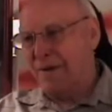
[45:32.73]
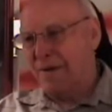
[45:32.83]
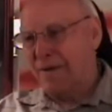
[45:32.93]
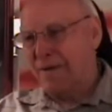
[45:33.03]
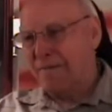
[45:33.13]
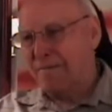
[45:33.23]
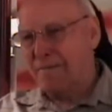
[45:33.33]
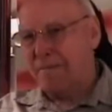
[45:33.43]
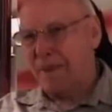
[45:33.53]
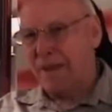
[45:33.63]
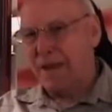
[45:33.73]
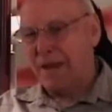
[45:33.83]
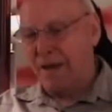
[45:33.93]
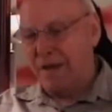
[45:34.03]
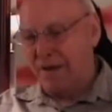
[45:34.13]
Do you wanna,
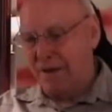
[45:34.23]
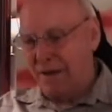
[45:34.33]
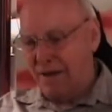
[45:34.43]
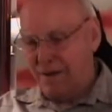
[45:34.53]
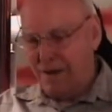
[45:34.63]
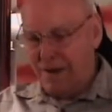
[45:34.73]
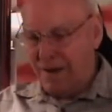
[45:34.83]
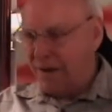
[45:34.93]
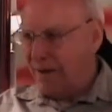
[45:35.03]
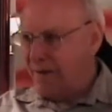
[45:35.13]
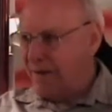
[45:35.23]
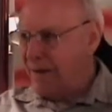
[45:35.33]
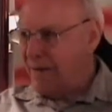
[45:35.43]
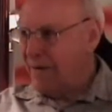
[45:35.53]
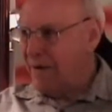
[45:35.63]
No, um, now
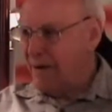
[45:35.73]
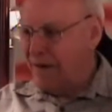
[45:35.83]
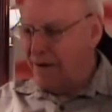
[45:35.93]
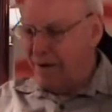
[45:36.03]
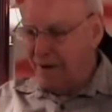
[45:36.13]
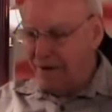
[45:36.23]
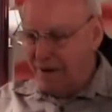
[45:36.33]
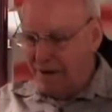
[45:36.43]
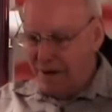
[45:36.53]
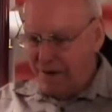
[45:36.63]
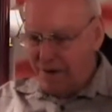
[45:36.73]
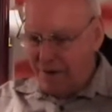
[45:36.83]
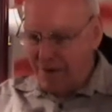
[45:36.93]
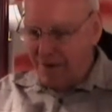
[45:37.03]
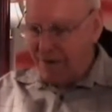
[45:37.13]
you said, was your carrier,
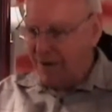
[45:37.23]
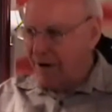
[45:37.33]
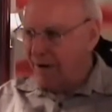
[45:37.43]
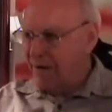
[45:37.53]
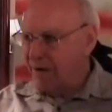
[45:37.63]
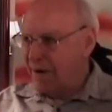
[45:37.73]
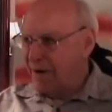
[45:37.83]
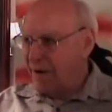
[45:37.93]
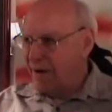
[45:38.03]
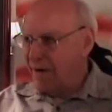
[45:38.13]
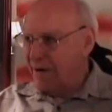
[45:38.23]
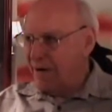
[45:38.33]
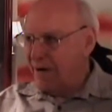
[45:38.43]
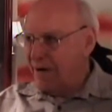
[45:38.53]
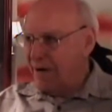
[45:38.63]
when it went down, was it
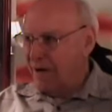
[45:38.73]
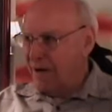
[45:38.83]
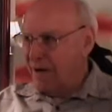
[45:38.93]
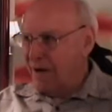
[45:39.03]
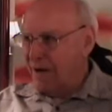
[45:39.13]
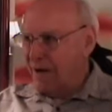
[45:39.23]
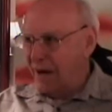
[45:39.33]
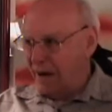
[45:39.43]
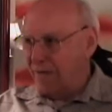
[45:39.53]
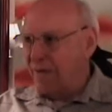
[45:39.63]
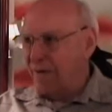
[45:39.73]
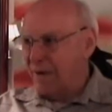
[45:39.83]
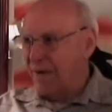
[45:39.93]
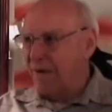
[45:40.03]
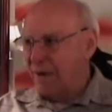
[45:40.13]
camouflaged? Yeah.
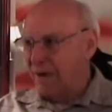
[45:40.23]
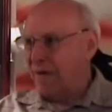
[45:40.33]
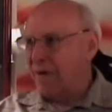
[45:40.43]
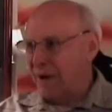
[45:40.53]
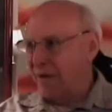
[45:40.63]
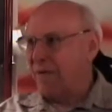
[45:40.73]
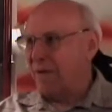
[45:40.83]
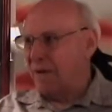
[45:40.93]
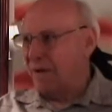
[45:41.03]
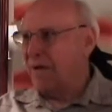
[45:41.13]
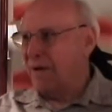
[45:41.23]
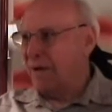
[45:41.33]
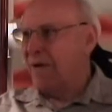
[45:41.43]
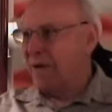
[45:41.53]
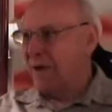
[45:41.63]
Painted camouflage?
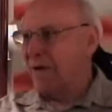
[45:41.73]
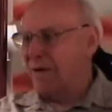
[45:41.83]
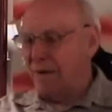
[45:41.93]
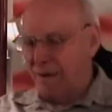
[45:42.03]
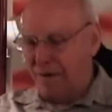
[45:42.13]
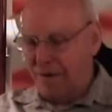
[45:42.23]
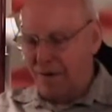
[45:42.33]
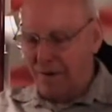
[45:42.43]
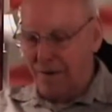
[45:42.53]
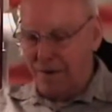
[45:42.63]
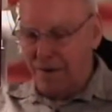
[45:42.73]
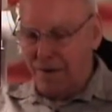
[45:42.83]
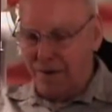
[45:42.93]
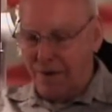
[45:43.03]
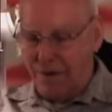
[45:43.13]
Yeah. Okay,
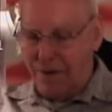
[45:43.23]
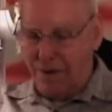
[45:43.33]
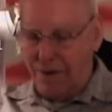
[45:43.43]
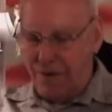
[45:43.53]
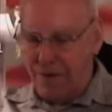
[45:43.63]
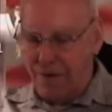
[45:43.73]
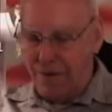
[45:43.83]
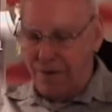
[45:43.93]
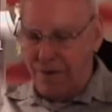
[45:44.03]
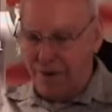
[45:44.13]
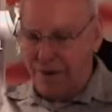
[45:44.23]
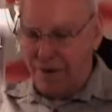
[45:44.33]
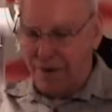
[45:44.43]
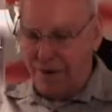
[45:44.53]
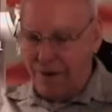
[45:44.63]
so that, it's different
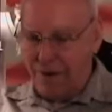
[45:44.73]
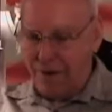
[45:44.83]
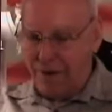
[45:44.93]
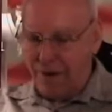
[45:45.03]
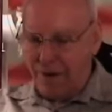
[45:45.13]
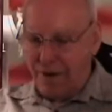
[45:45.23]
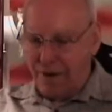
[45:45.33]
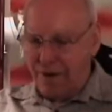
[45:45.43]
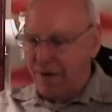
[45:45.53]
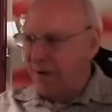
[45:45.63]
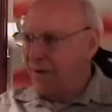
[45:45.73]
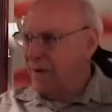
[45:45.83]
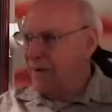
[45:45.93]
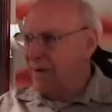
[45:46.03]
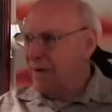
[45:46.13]
than the
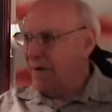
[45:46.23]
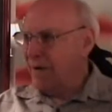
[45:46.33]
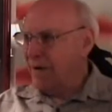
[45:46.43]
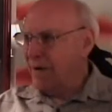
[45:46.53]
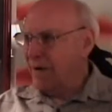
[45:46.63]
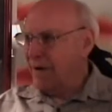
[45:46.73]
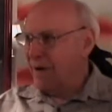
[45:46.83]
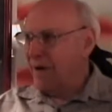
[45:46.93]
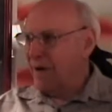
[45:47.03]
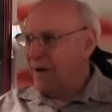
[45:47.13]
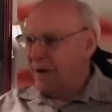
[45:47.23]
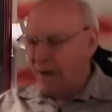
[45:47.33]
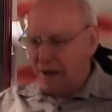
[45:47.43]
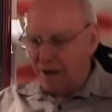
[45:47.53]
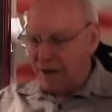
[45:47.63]
picture you showed us then?
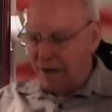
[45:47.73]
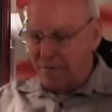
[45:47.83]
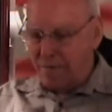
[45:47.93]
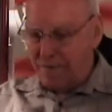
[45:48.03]
Uh,